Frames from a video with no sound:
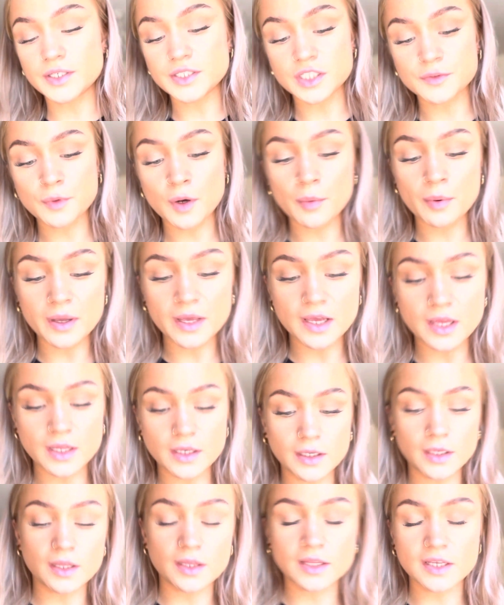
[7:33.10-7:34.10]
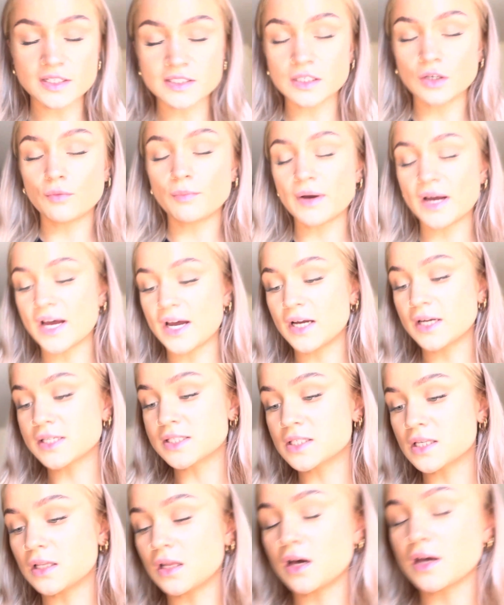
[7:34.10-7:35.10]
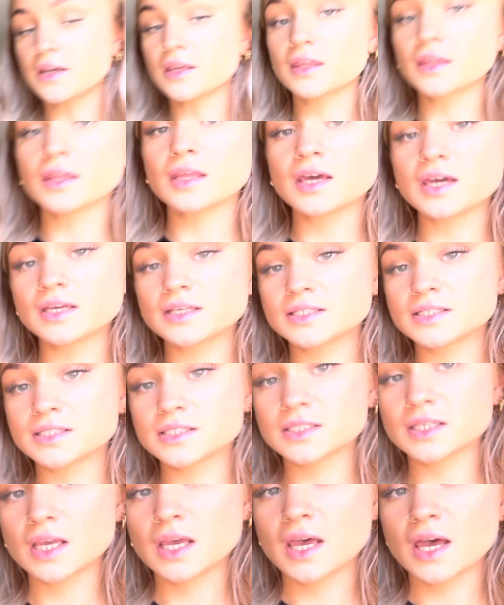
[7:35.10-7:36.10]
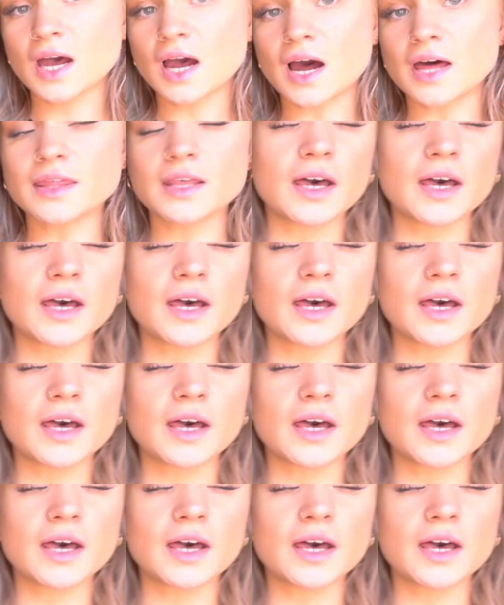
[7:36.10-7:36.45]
just pop it in these little bags like this, and